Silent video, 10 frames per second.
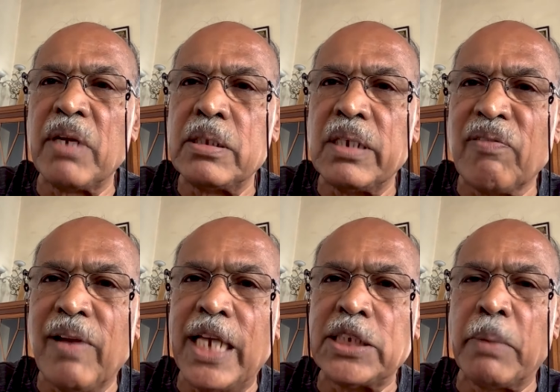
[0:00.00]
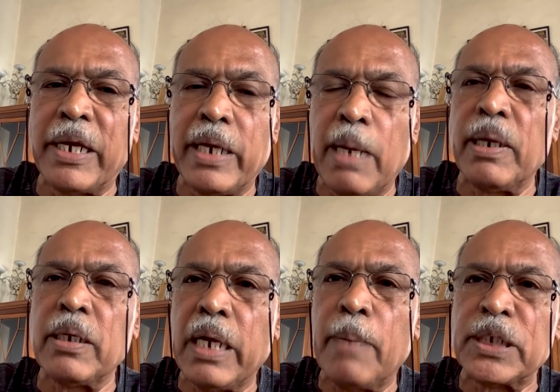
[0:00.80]
in the village, my neighbor,
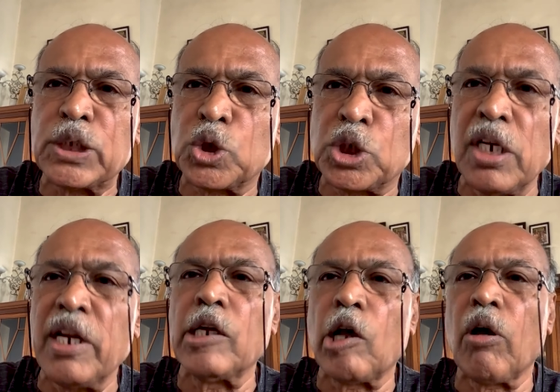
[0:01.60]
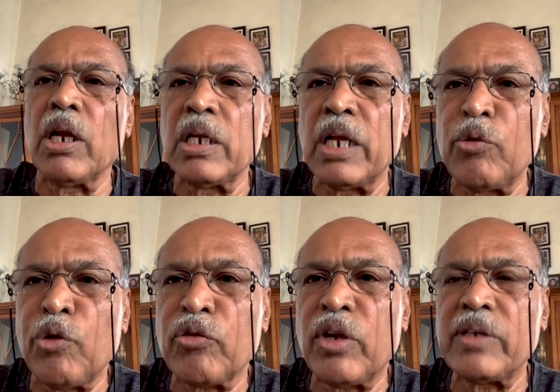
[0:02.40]
neighbor's children are all in
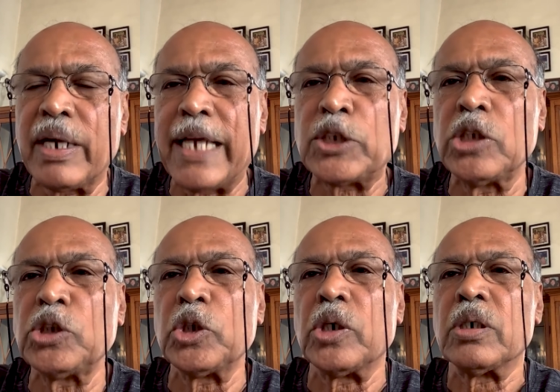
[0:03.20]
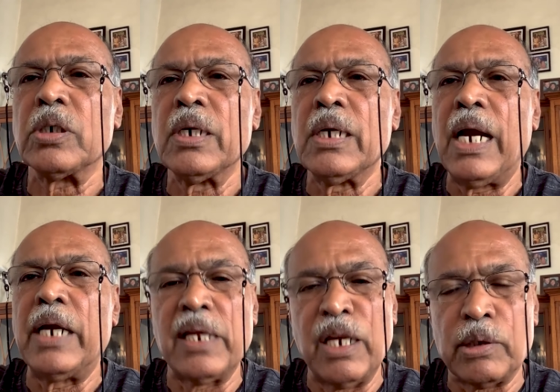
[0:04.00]
Infosys and Accenture. And
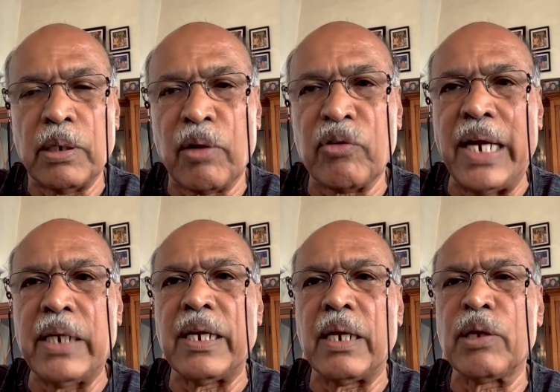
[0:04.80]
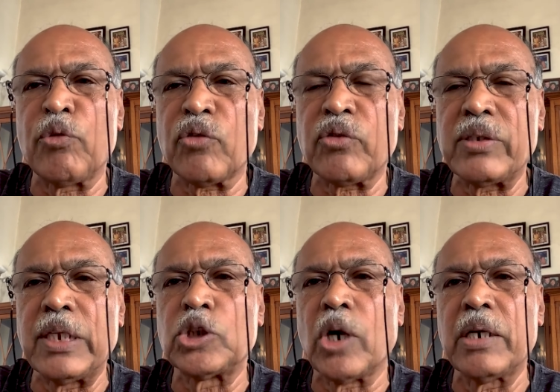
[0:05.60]
he resigned Infosys and
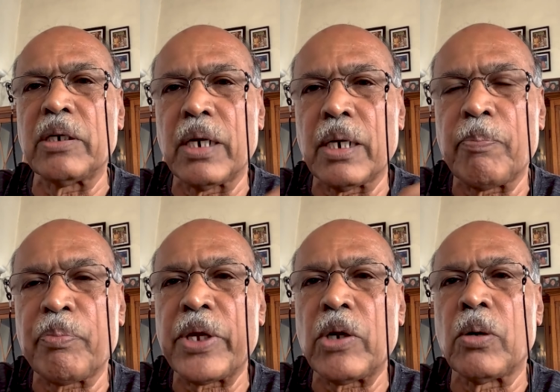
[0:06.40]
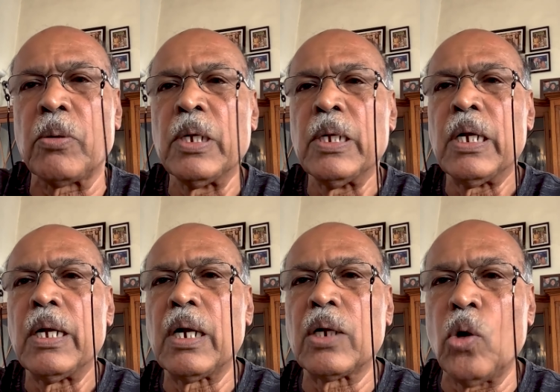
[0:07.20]
joined, um, you know,
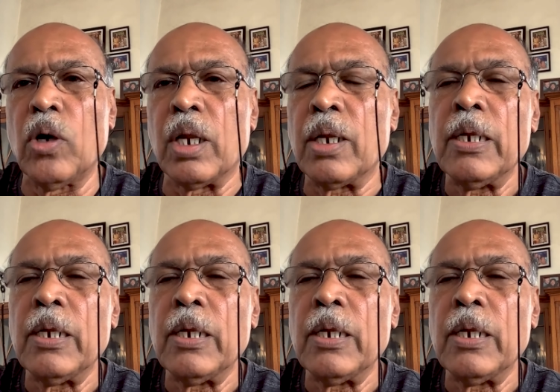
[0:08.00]
uh, Google.